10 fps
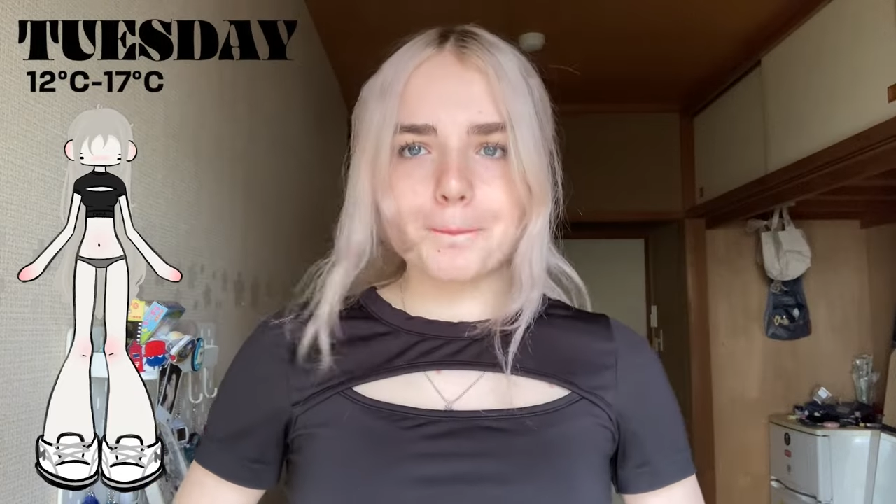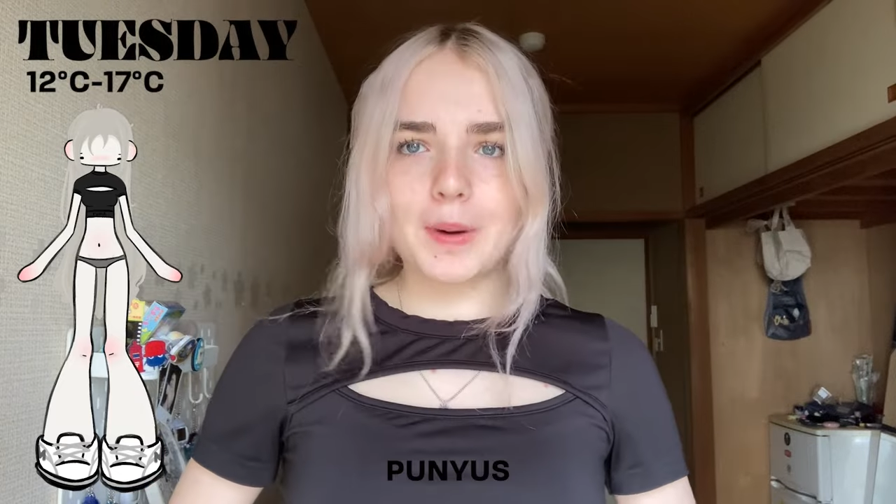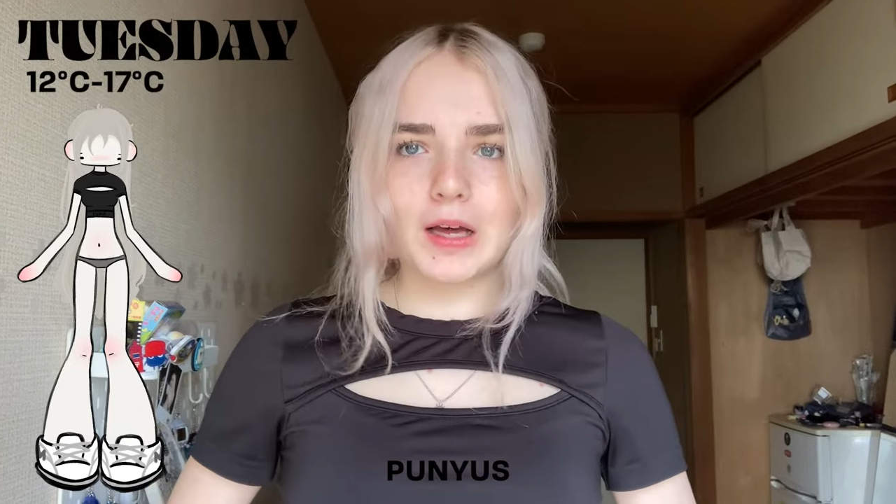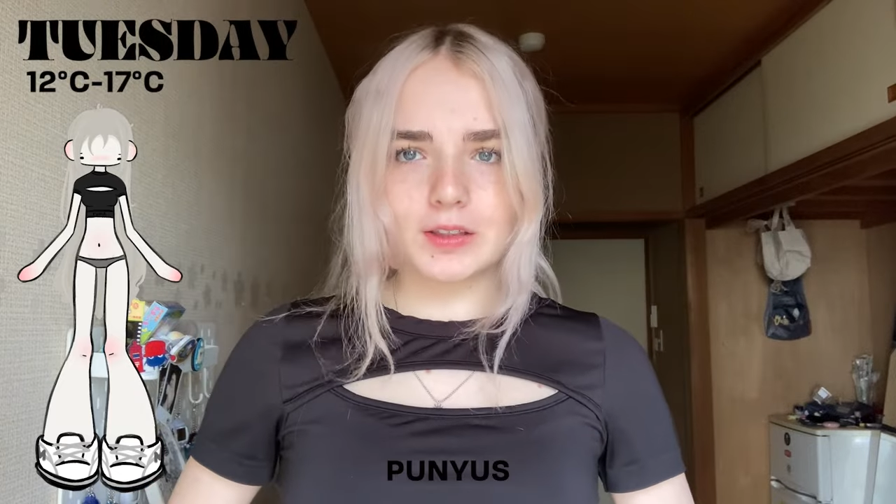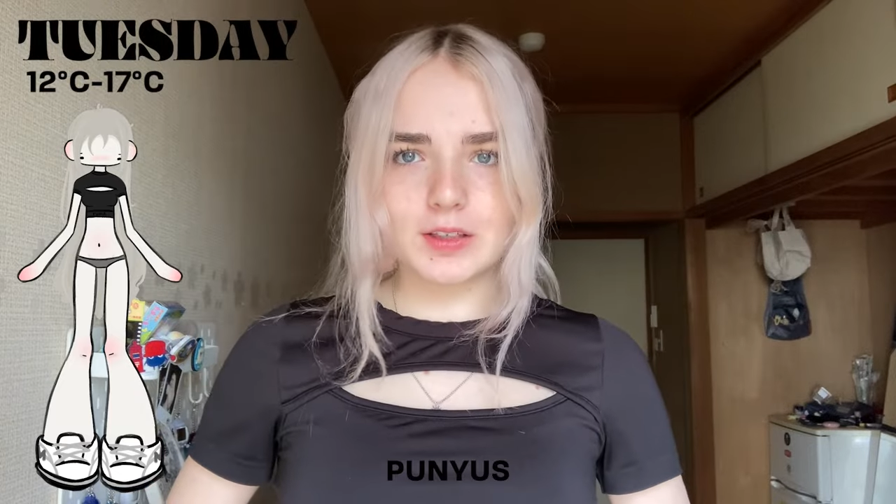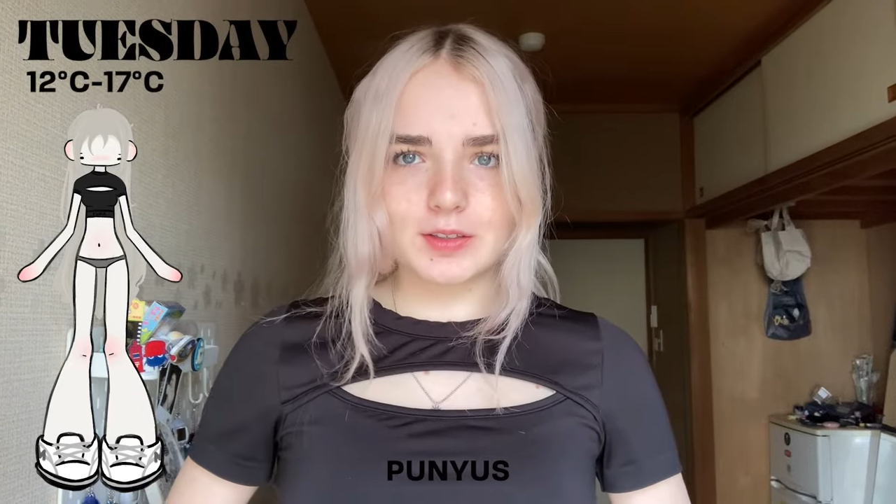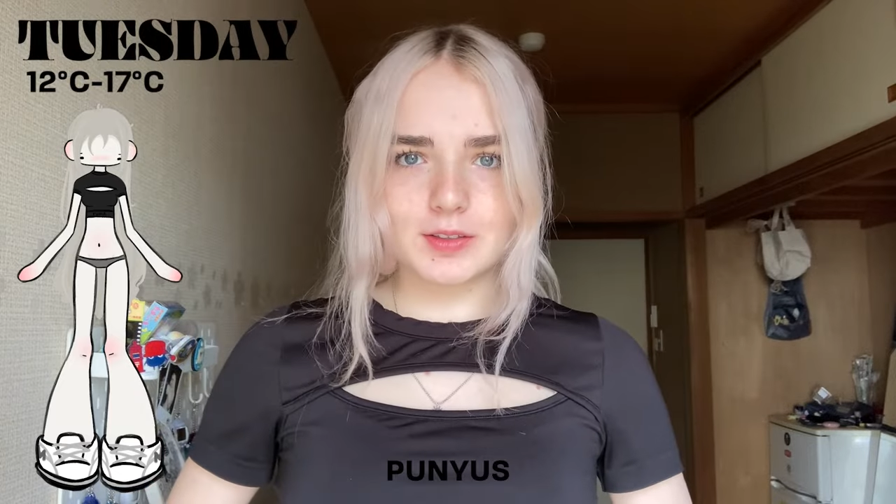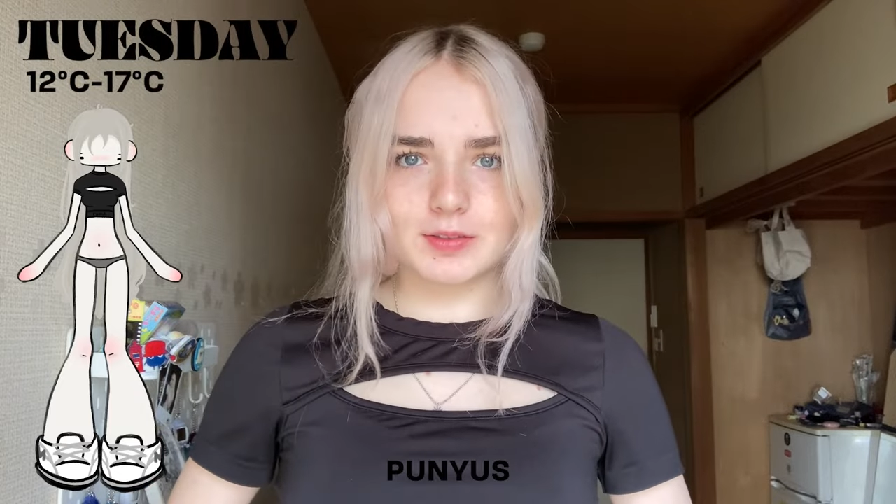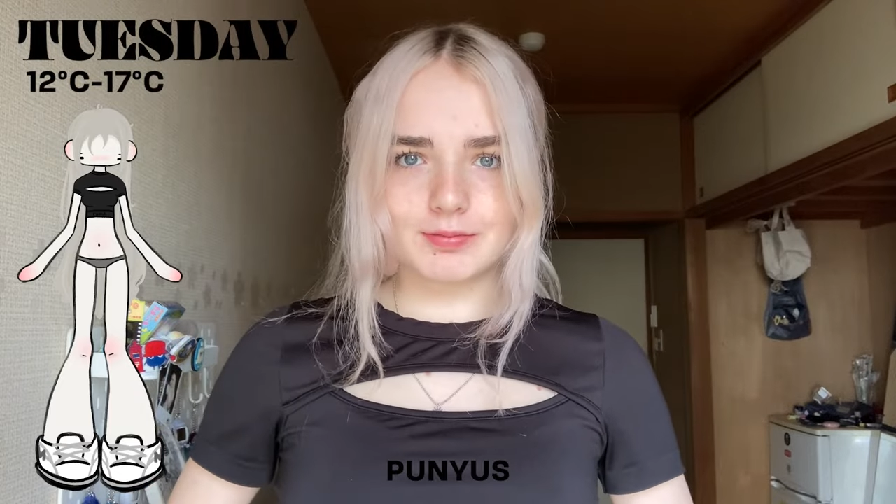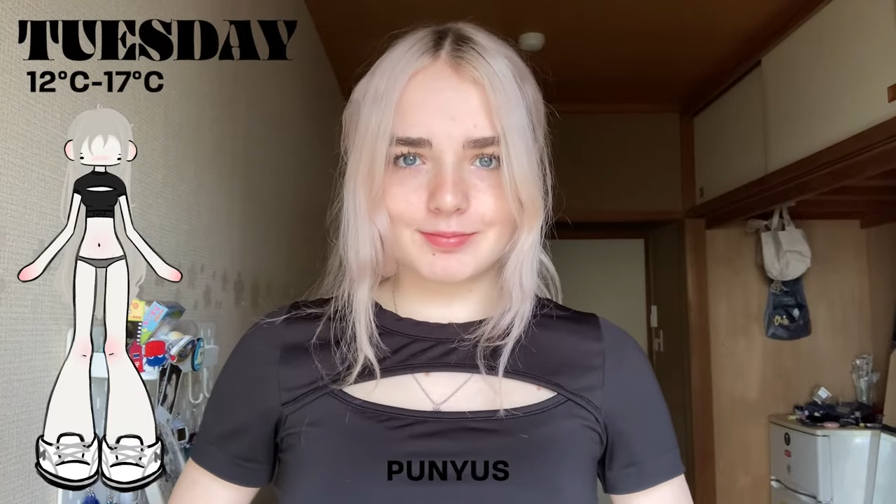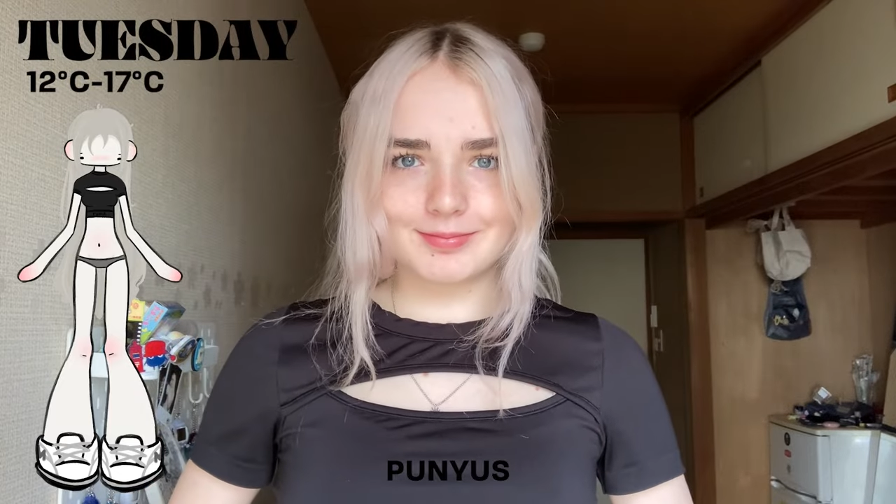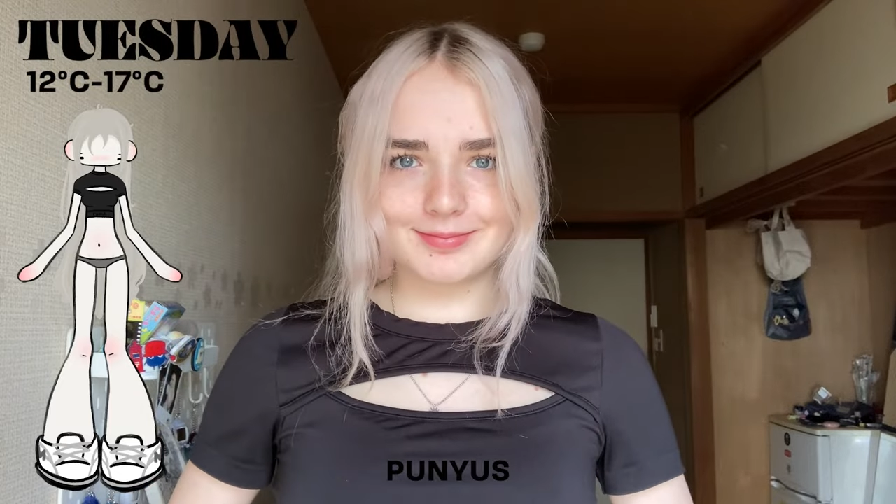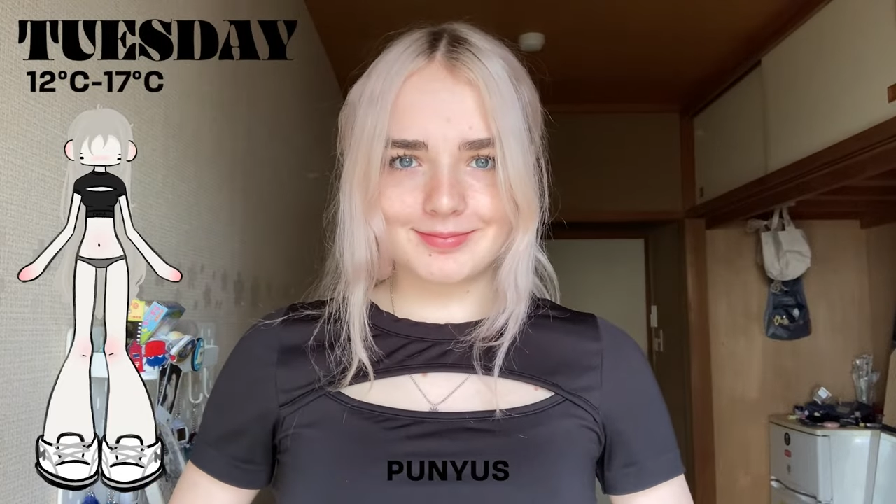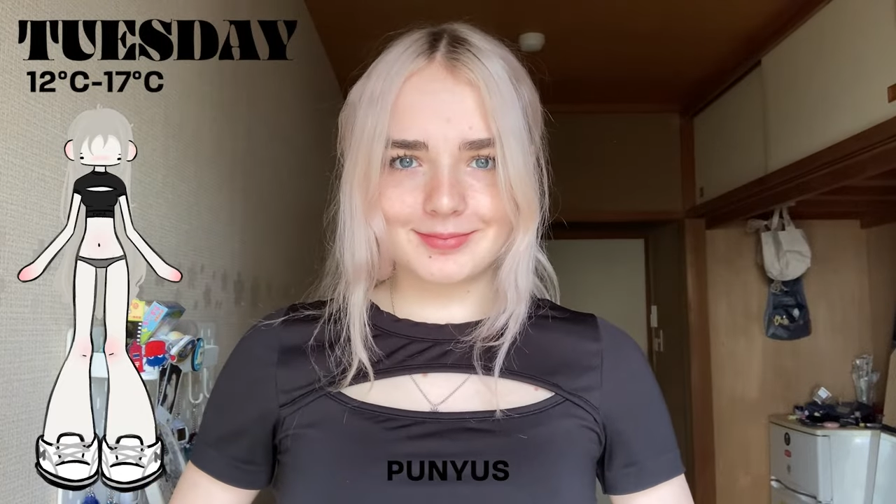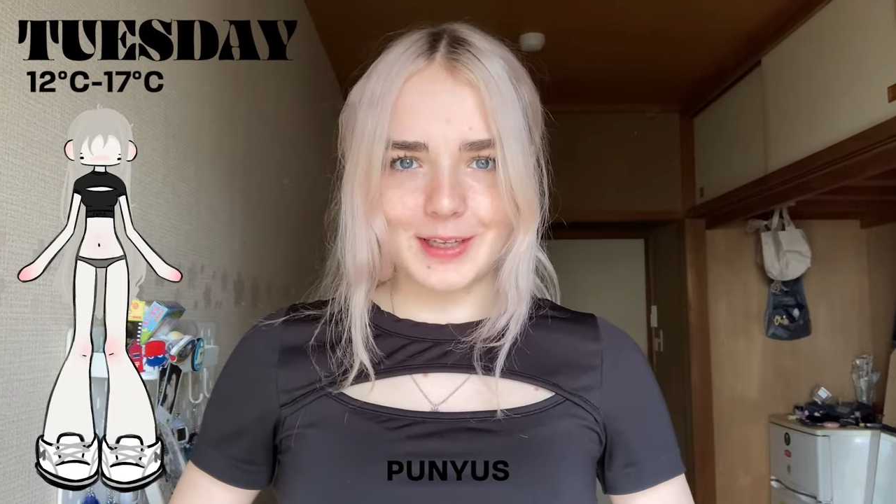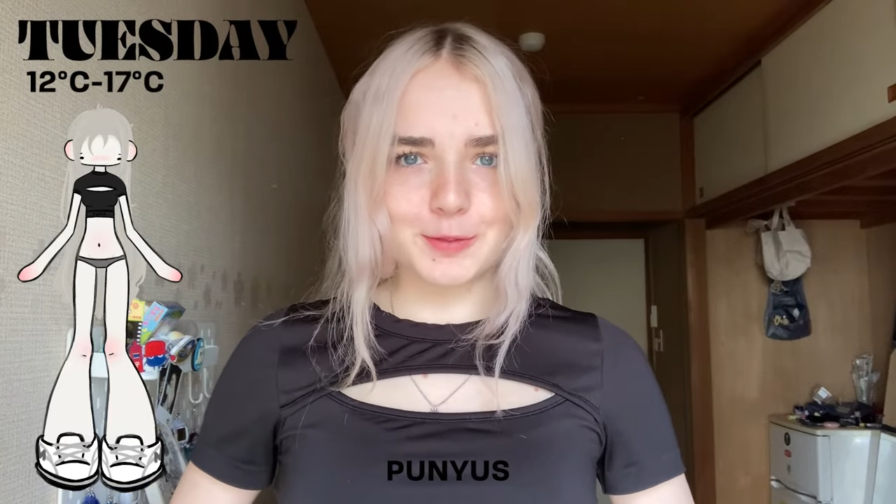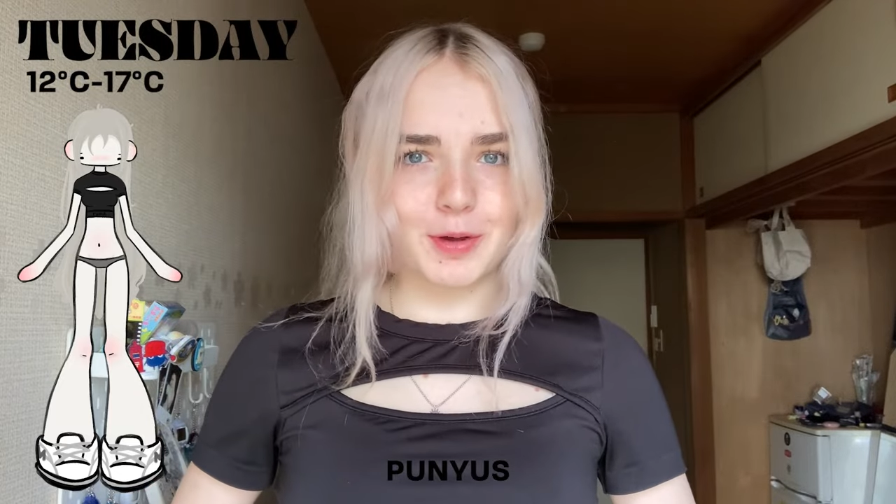Panyas is